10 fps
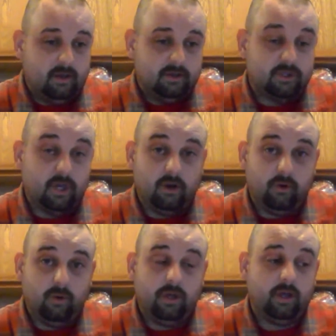
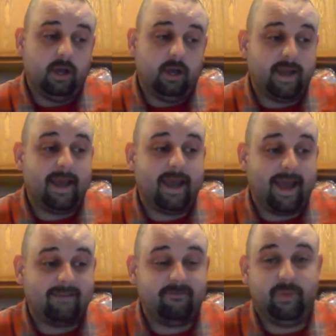So I can't
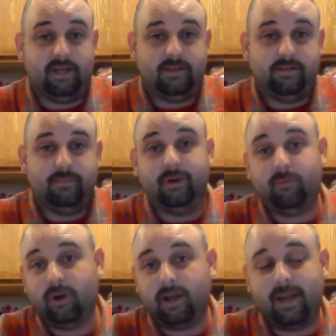have bees, but
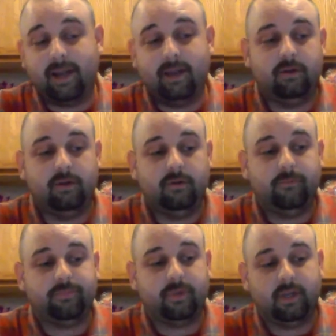what I can
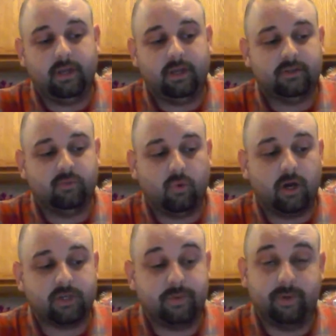do is
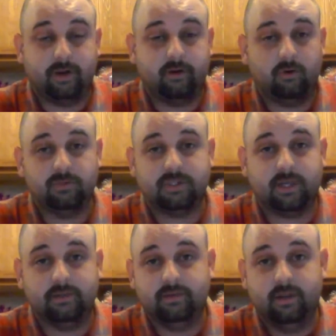watch Big Bear
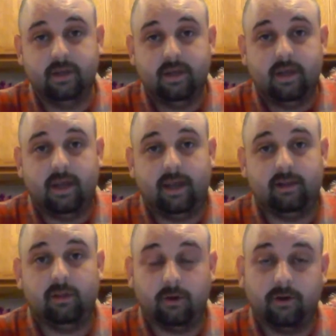Homestead
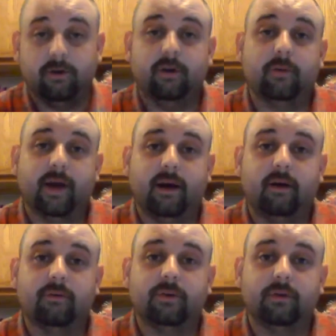and learn
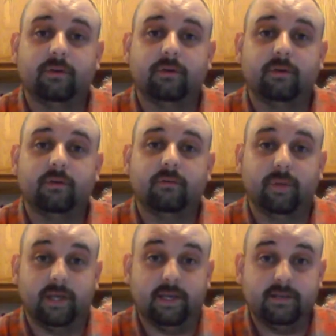about
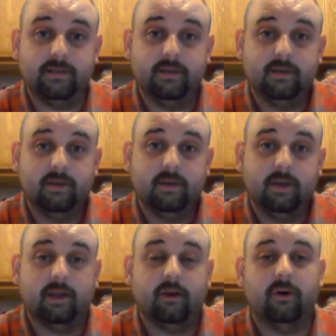bees,
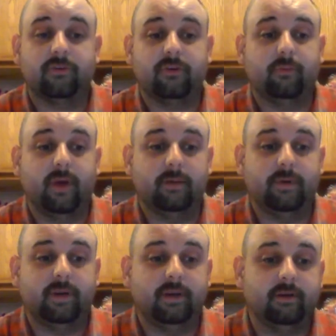and also
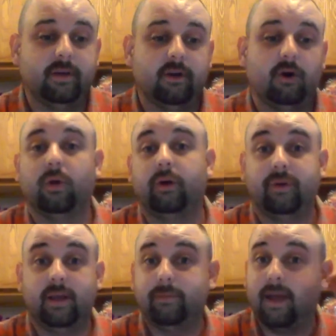maybe get a hold of
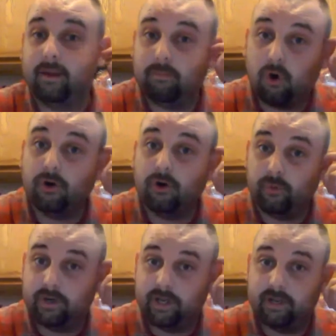him and barter
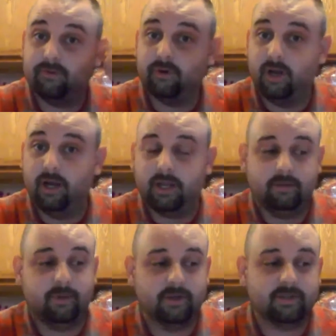one day for honey,
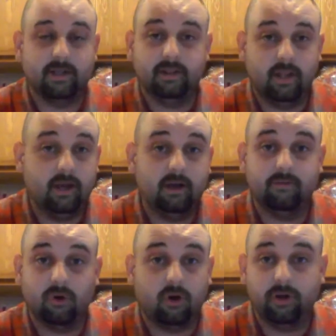because I love
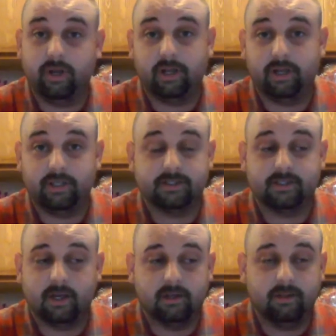raw honey. I
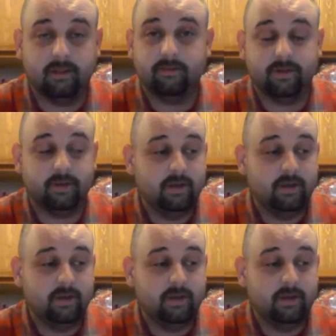love it.